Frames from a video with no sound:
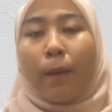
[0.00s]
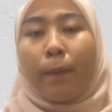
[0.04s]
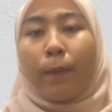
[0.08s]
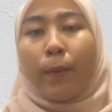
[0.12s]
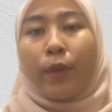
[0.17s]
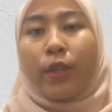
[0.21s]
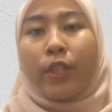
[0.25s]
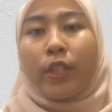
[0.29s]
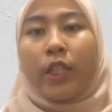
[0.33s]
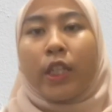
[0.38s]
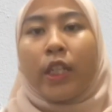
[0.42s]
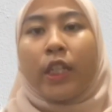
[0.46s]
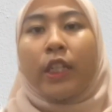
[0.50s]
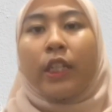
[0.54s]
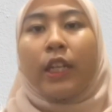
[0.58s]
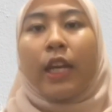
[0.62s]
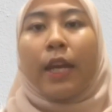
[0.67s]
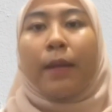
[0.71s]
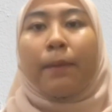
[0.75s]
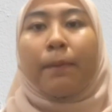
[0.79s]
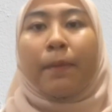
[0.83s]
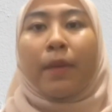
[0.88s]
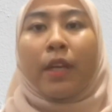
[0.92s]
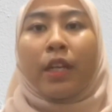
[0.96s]
procedure
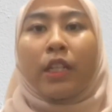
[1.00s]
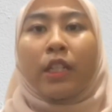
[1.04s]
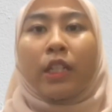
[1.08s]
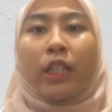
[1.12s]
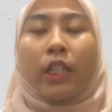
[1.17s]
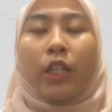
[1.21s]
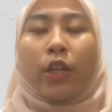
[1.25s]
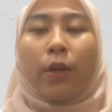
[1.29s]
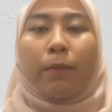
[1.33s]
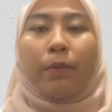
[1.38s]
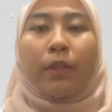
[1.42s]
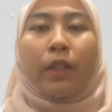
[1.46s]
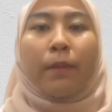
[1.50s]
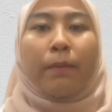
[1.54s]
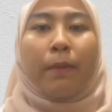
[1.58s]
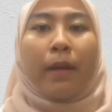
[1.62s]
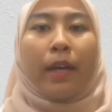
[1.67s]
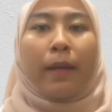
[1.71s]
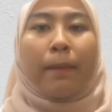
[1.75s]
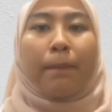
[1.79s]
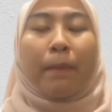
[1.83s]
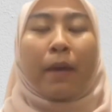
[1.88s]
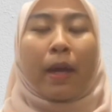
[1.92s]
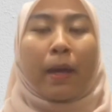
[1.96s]
and measure adopted
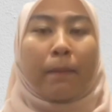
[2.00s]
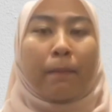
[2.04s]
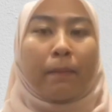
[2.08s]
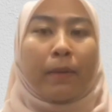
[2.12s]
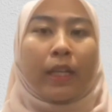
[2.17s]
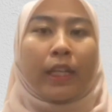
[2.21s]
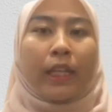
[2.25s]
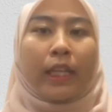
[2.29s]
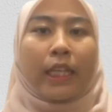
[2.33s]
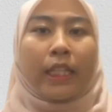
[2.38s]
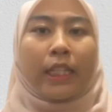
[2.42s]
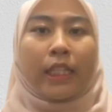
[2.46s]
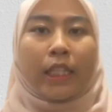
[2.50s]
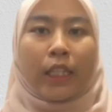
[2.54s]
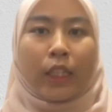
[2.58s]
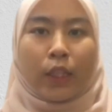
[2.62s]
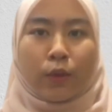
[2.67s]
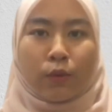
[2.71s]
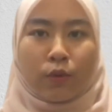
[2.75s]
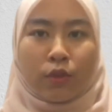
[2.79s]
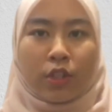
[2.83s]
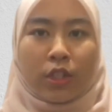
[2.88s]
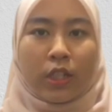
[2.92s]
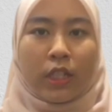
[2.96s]
by public
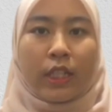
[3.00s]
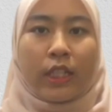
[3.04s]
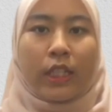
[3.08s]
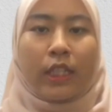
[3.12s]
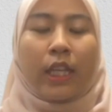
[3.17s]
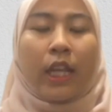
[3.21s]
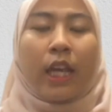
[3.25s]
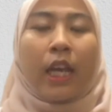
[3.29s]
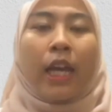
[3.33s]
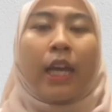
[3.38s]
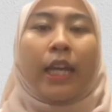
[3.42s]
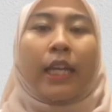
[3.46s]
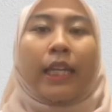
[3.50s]
institutions